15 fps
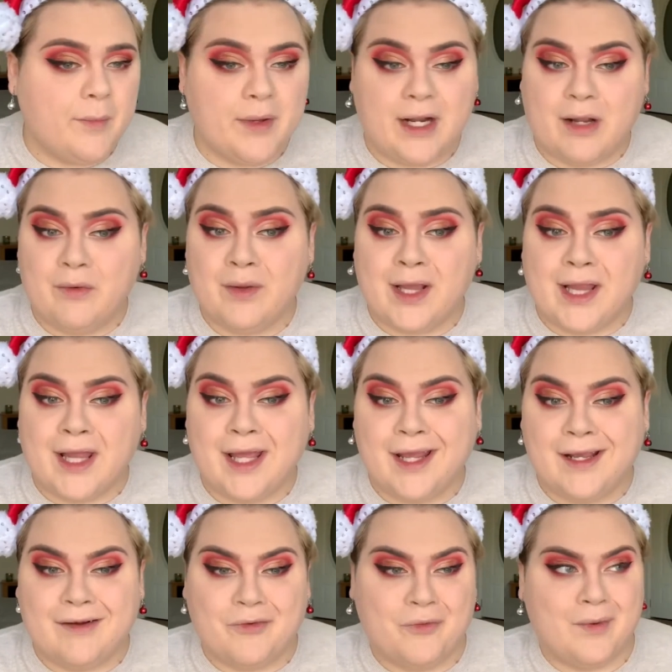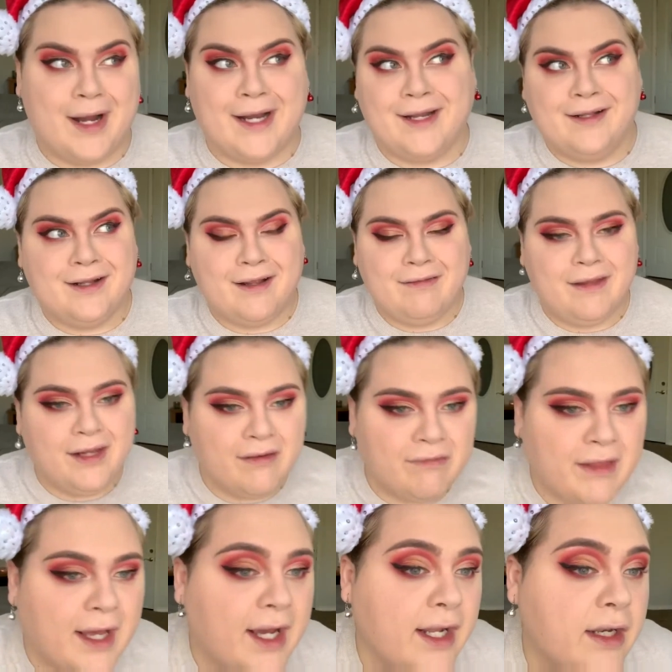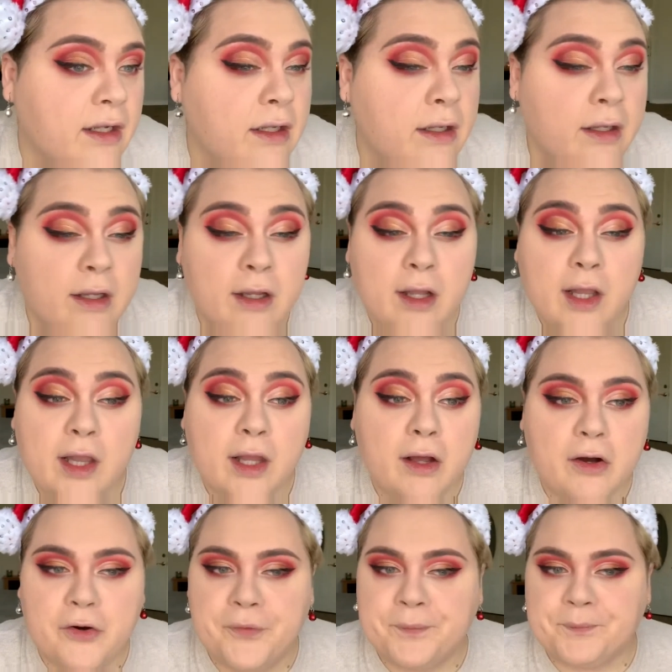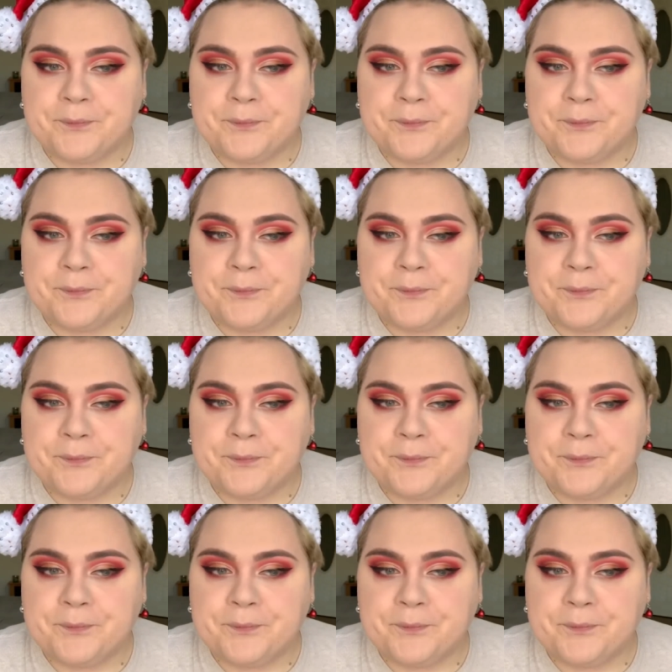And I was like, why didn't I think of that? So